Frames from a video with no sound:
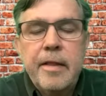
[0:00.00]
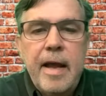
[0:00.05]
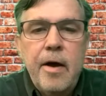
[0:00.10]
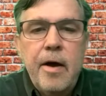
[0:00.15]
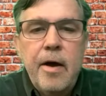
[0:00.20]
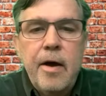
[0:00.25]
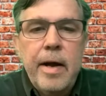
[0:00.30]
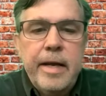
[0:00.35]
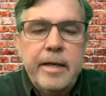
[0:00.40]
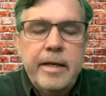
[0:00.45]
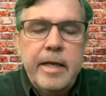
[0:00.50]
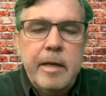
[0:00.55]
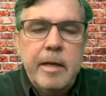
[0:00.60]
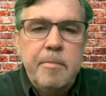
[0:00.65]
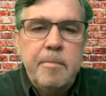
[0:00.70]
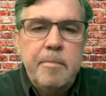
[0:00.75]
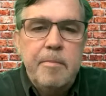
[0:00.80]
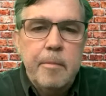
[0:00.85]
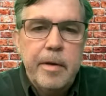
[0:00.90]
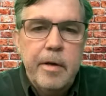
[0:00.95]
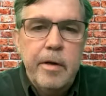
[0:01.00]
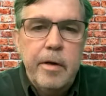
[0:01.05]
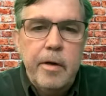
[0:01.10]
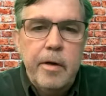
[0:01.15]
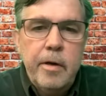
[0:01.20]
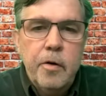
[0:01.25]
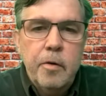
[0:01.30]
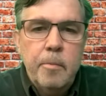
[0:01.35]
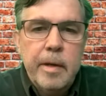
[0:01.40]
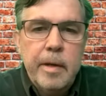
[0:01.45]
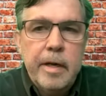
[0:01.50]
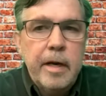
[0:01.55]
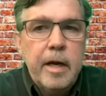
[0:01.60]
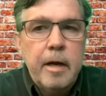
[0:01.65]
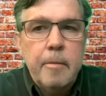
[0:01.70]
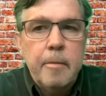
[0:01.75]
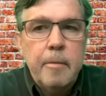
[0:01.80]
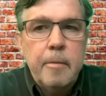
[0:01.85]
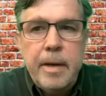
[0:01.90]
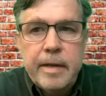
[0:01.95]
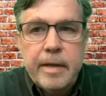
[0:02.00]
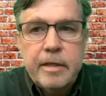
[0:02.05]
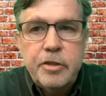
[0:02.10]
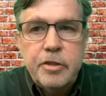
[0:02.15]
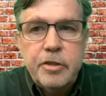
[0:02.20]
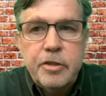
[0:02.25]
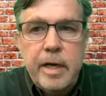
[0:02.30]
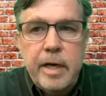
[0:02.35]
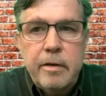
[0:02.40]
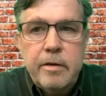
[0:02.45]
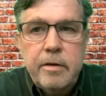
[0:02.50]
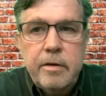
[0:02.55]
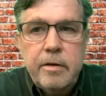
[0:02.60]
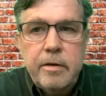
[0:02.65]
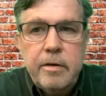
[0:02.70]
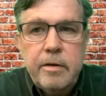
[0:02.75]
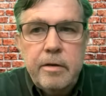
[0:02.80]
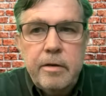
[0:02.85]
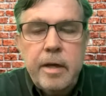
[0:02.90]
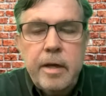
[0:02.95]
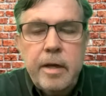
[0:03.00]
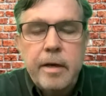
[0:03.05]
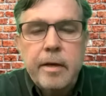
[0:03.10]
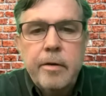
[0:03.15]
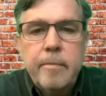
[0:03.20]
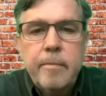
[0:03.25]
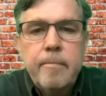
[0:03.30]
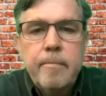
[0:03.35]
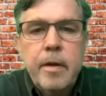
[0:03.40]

and now I can keep them at home and not pay that childcare,